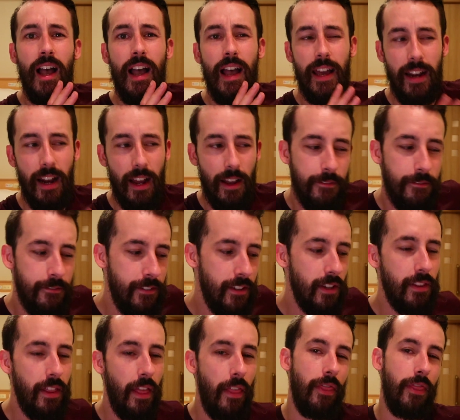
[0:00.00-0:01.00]
And I
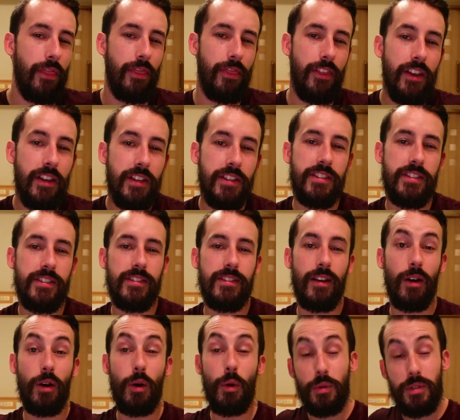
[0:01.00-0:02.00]
feel that this
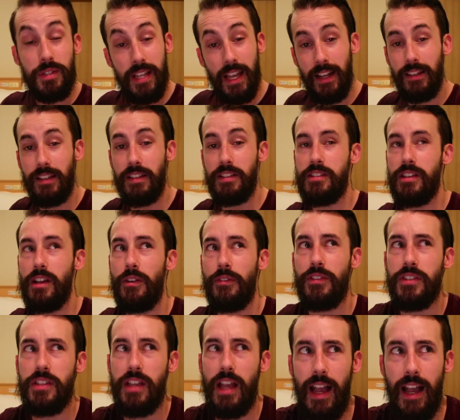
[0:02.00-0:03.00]
hotel
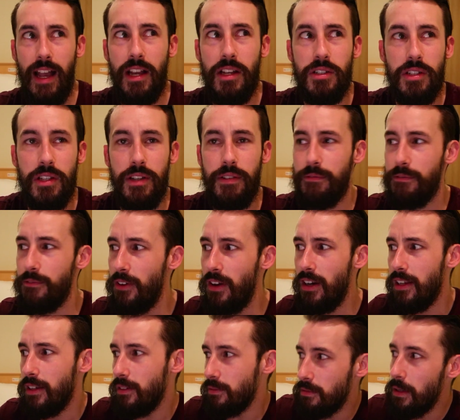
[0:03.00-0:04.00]
itself is actually
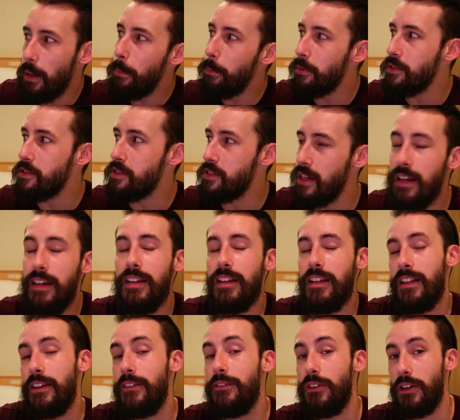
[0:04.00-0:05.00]
fairly
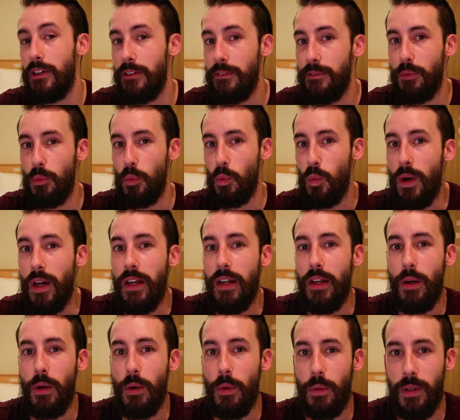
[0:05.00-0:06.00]
representative of what
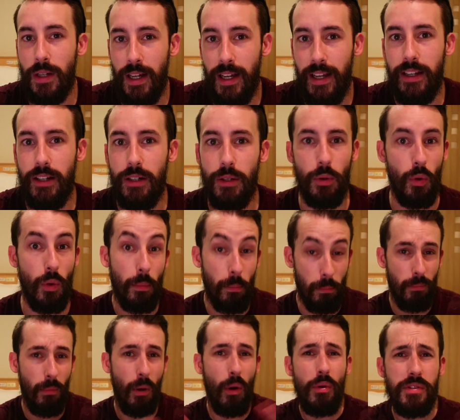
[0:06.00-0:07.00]
Hokkaido or
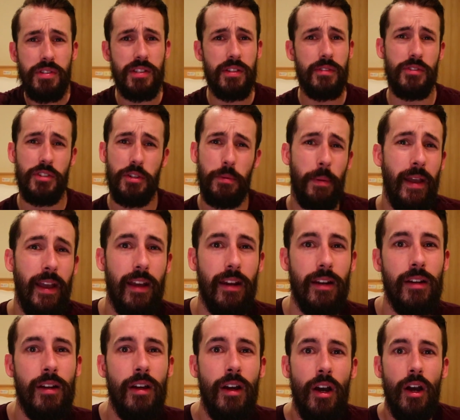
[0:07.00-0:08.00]
most of
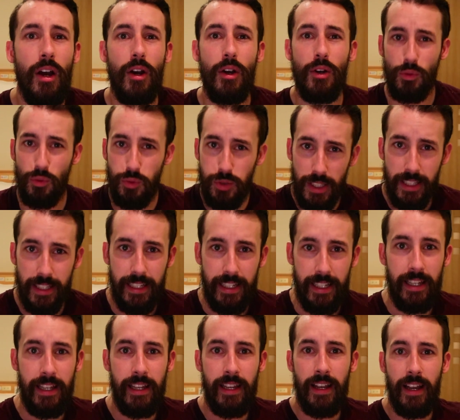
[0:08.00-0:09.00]
Japan
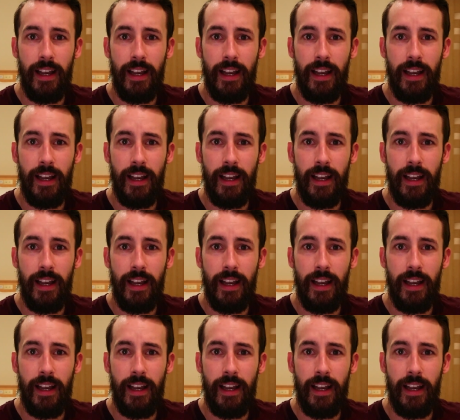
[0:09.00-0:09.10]
really